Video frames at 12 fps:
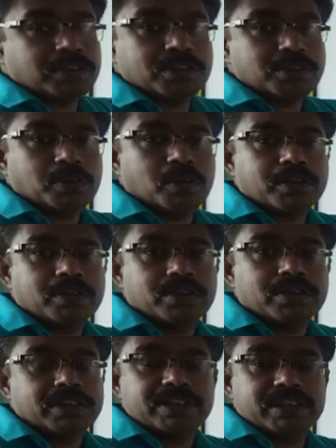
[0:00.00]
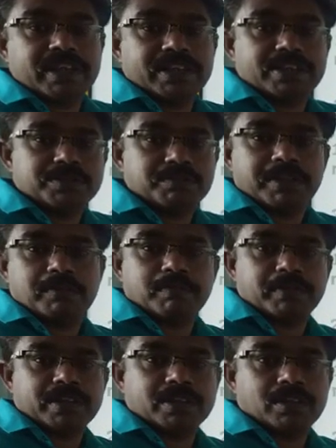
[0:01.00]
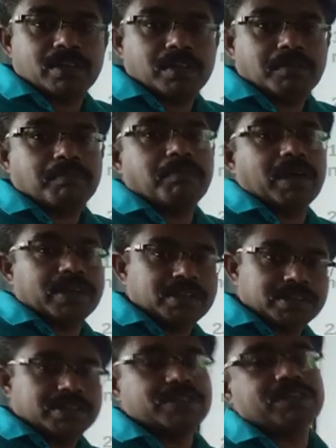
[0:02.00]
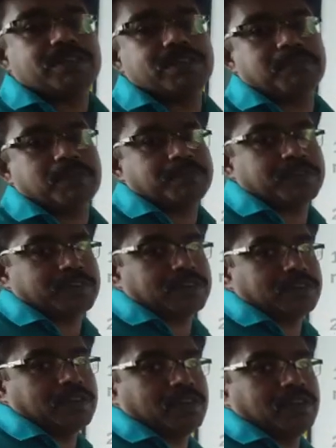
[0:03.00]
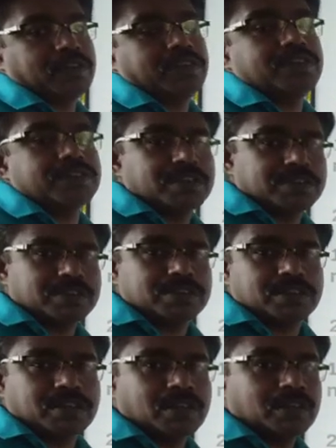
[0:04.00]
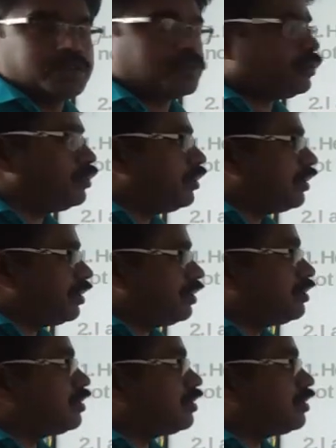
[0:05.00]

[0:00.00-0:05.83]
is not teaching at this very moment, but he is a professor. He is a teacher, so he is